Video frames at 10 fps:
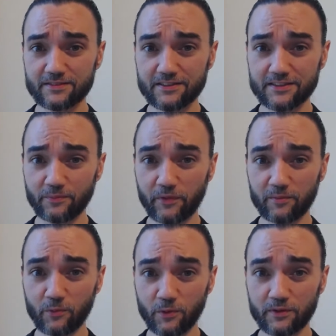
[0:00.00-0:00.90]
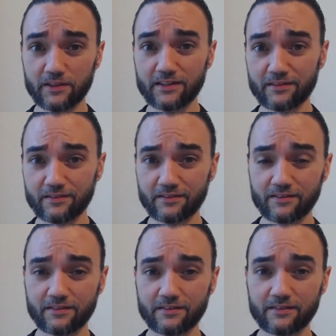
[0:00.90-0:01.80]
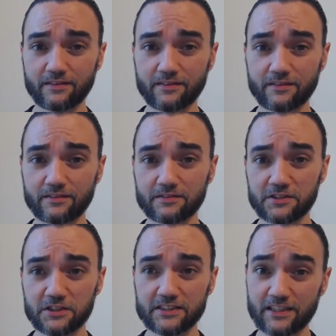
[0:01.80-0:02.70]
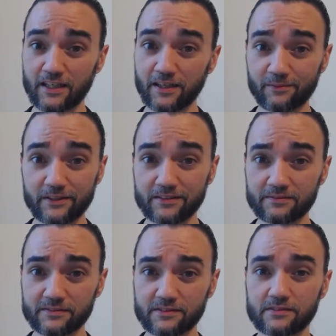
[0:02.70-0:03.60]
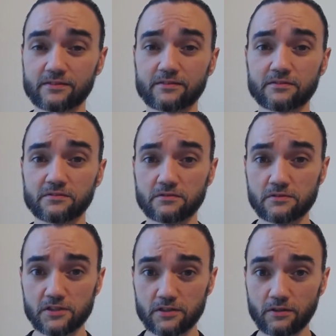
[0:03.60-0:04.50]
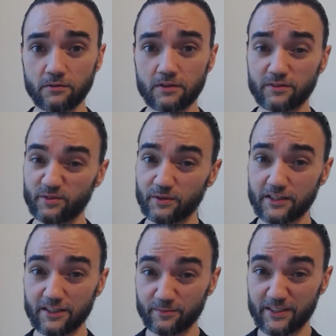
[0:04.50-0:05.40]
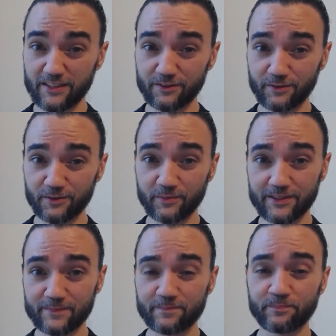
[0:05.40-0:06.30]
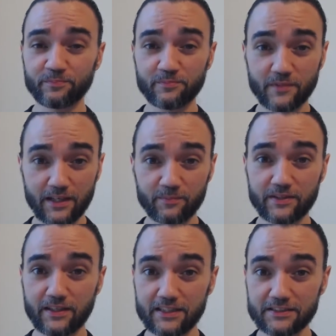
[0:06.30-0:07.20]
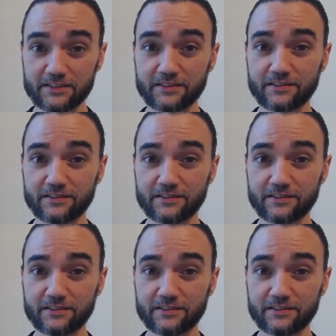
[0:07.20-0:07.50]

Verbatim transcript: something more than just a hobby. So if you could help me out a little bit, that'd be nice.